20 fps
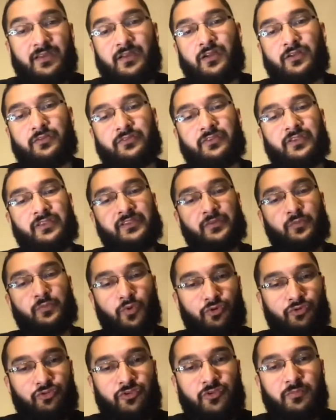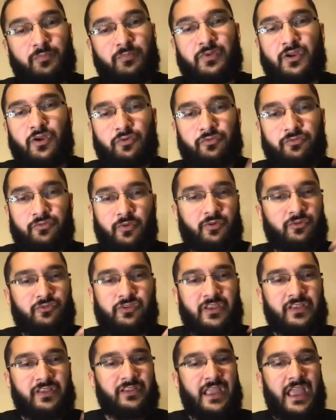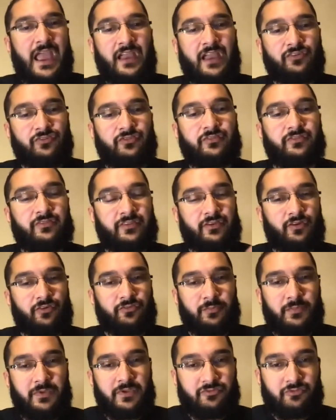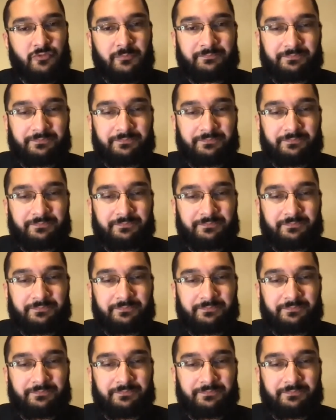our daily worship, but also our daily actions and our speech.